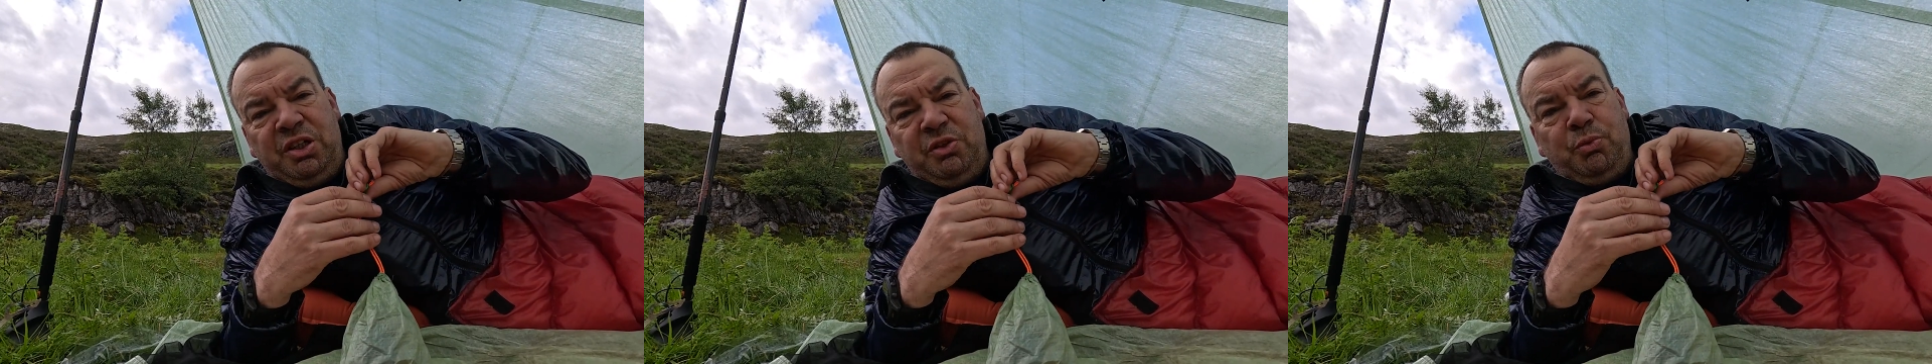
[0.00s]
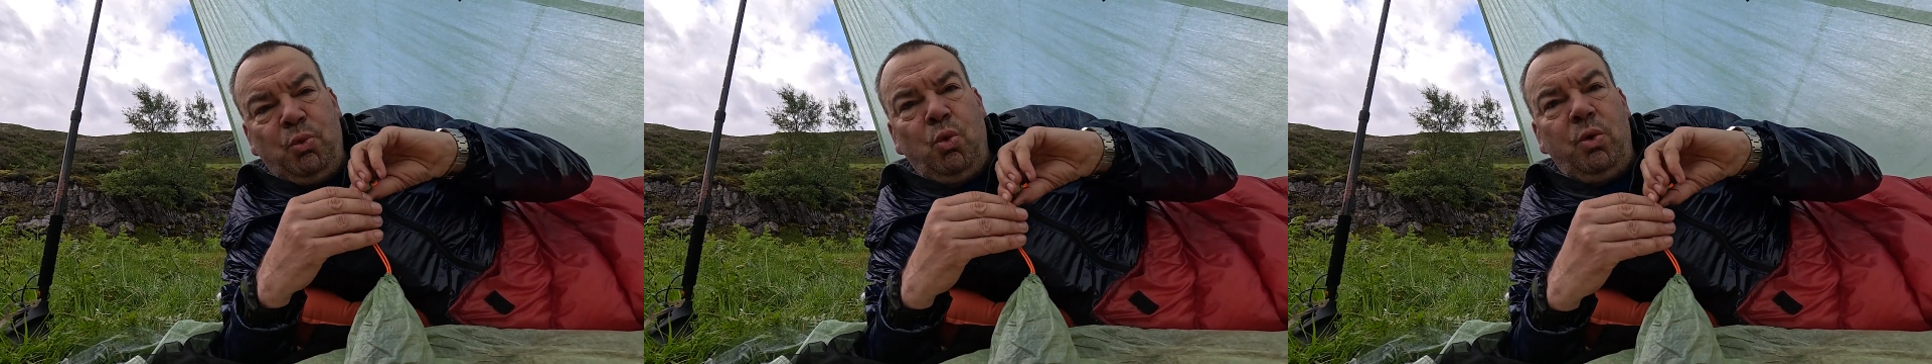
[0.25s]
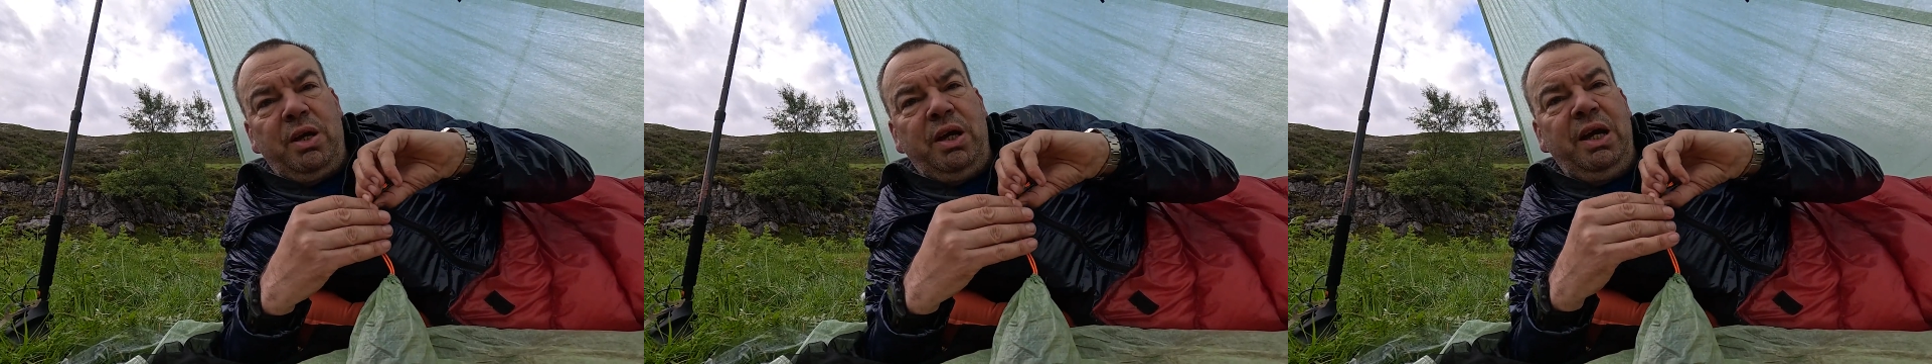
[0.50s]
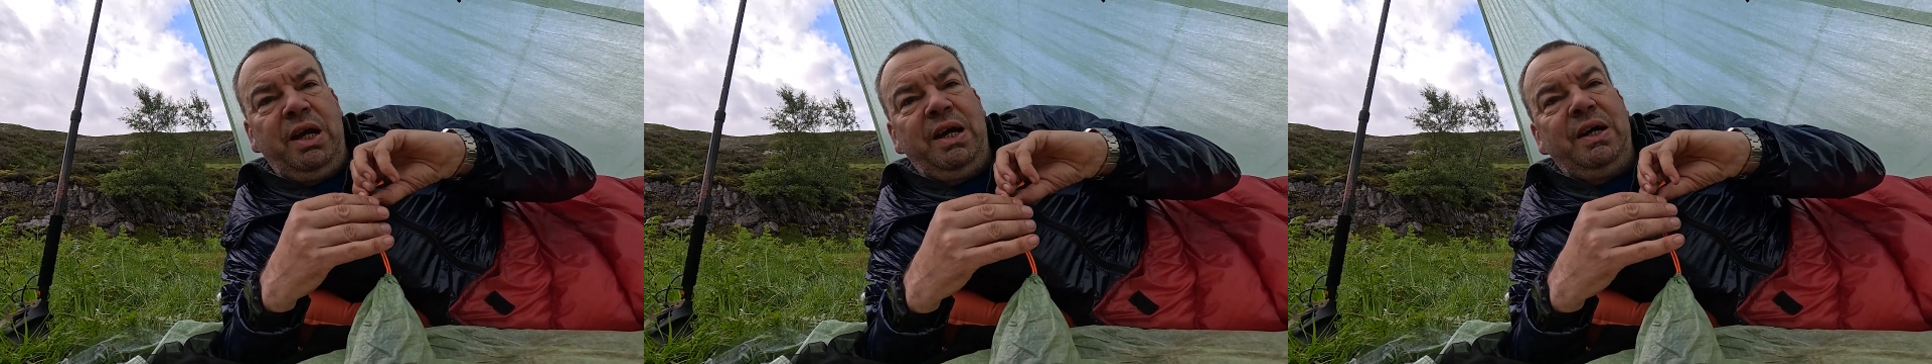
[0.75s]
his walk
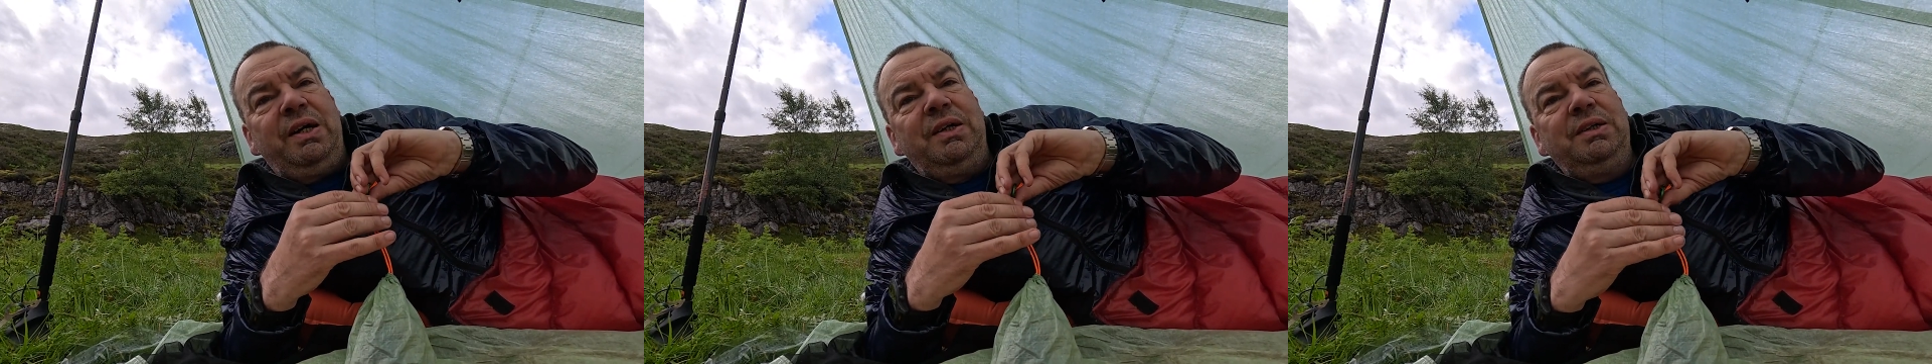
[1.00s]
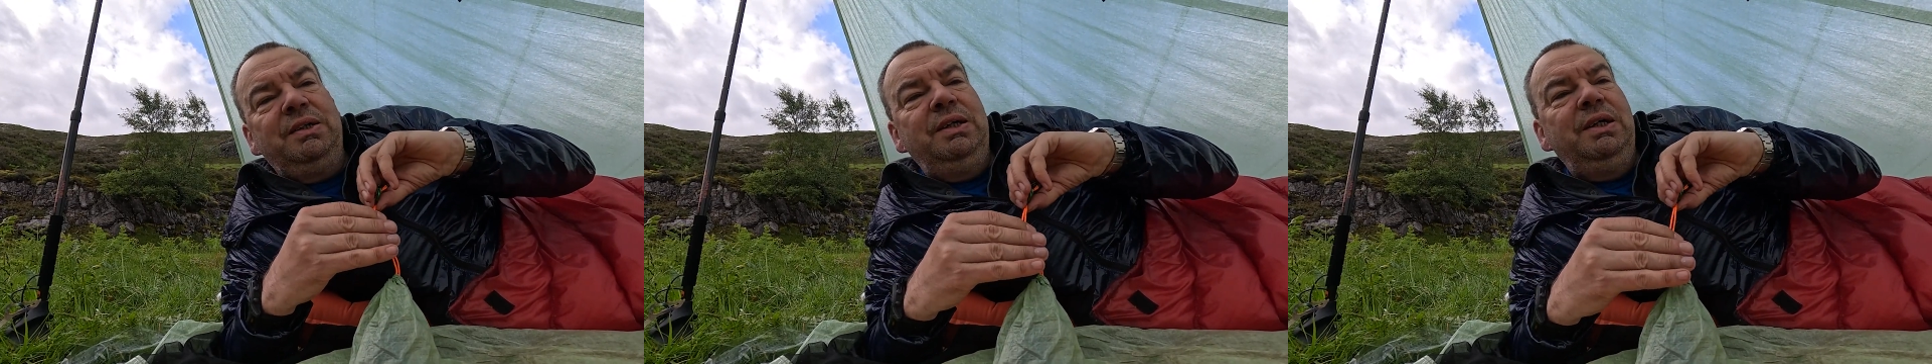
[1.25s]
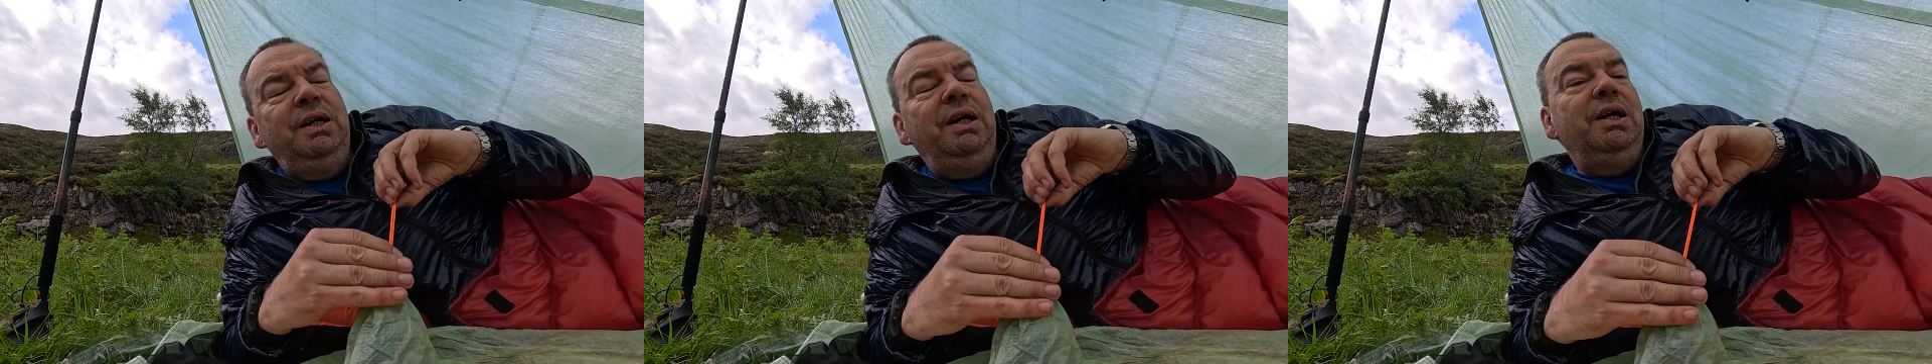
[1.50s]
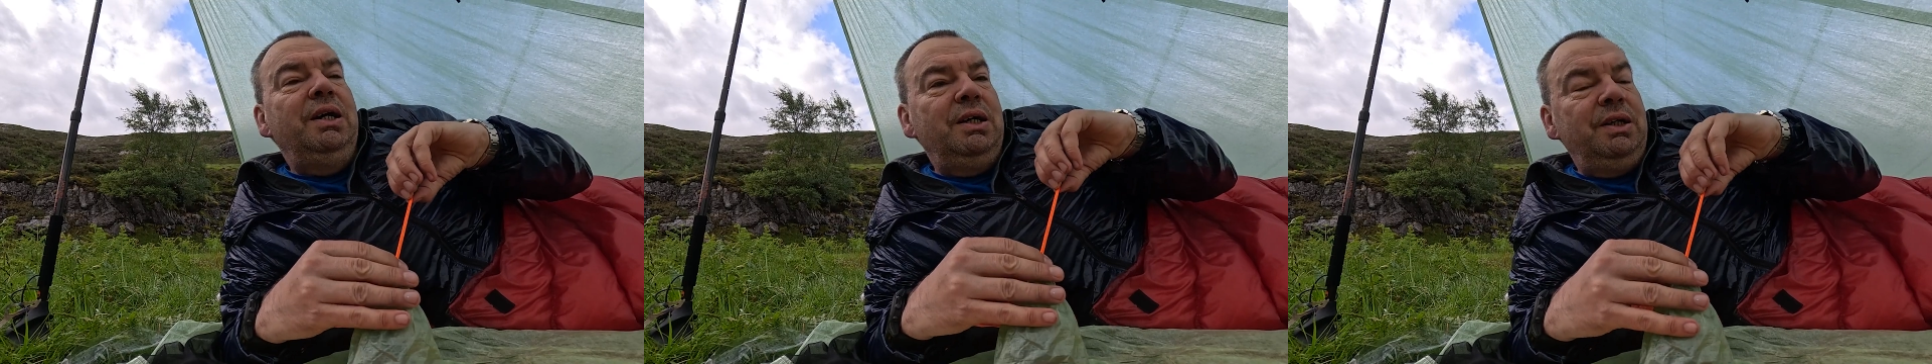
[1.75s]
here,
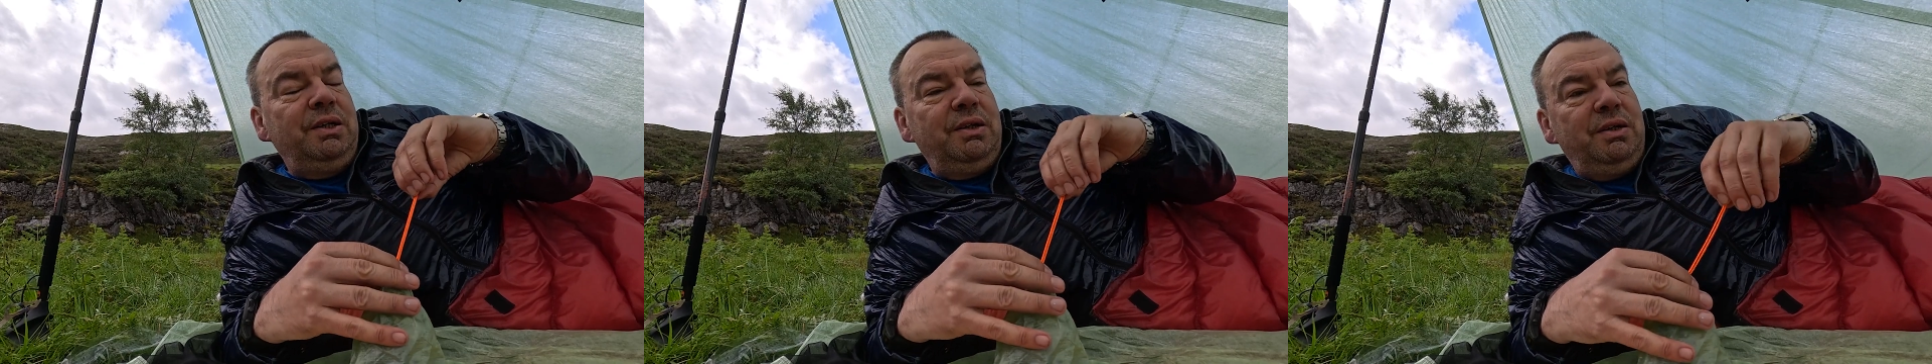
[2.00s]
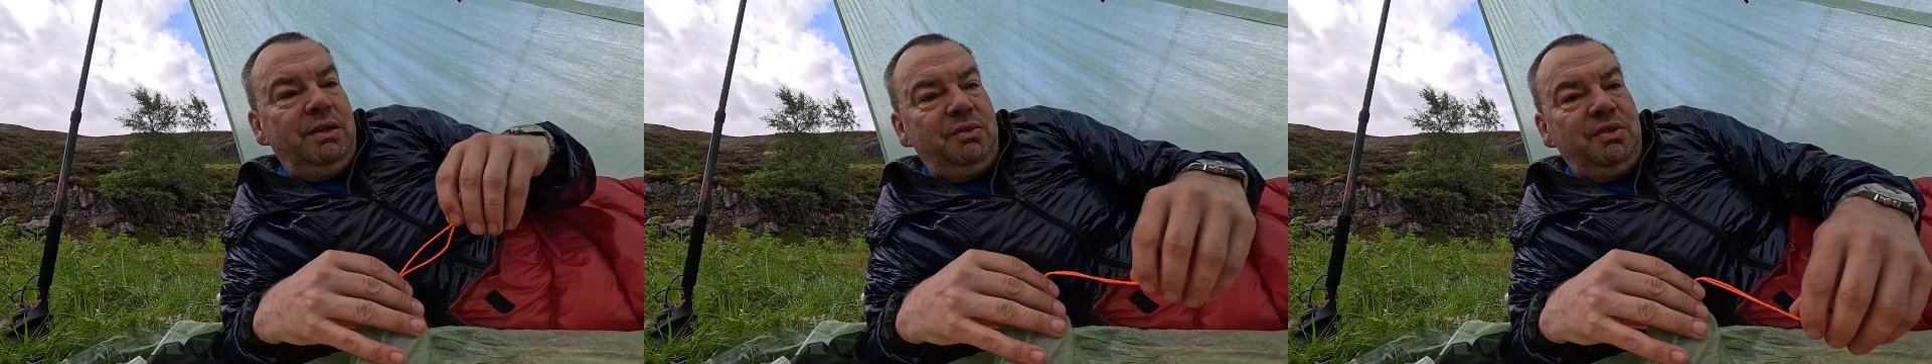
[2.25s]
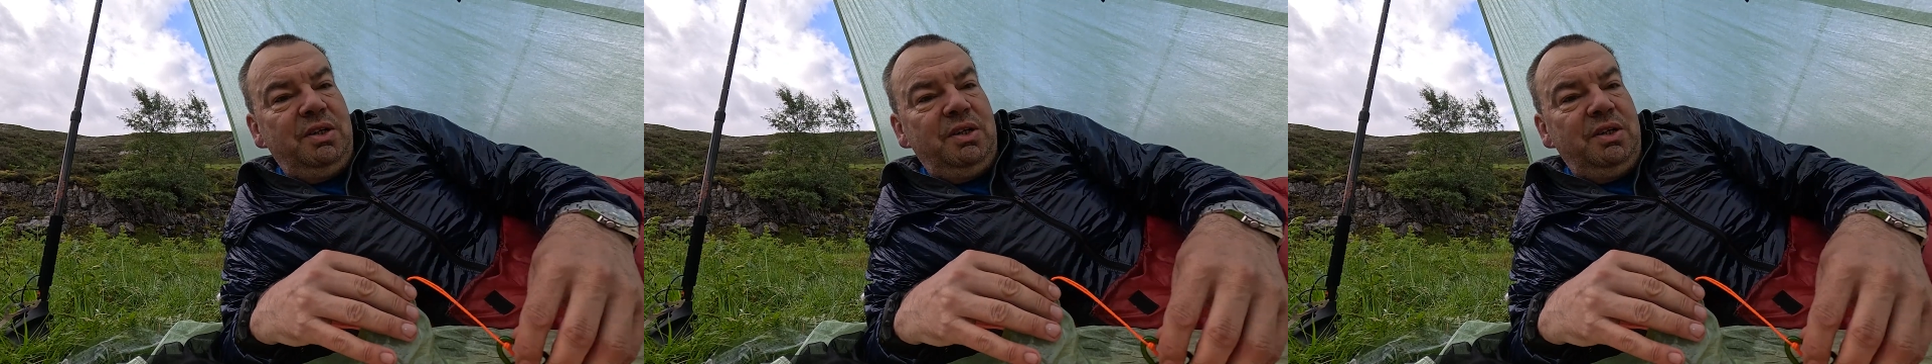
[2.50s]
and then I'll